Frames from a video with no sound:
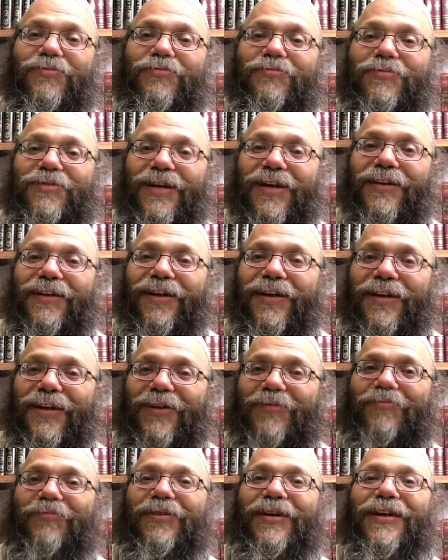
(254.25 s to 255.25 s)
say
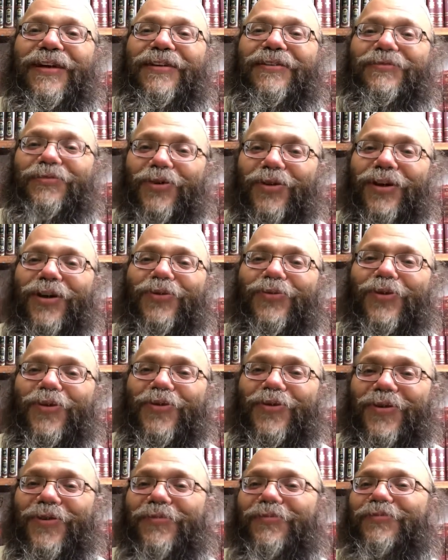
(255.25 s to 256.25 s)
Tehillim and connect to
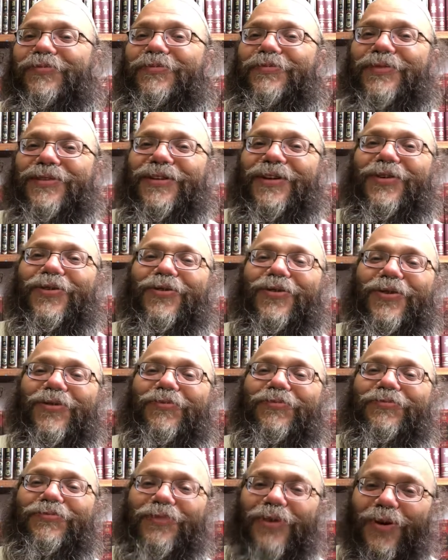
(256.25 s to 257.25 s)
Hashem, Bezrat Hashem,
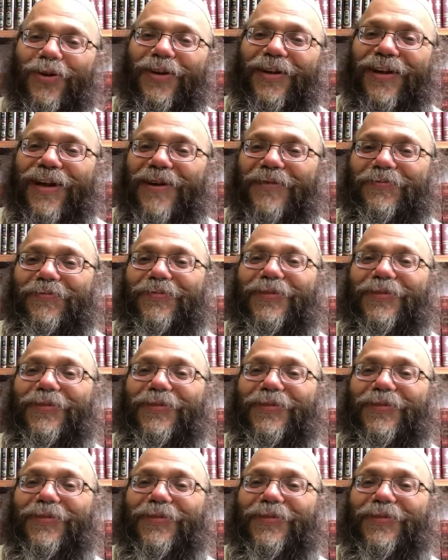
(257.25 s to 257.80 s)
all the time,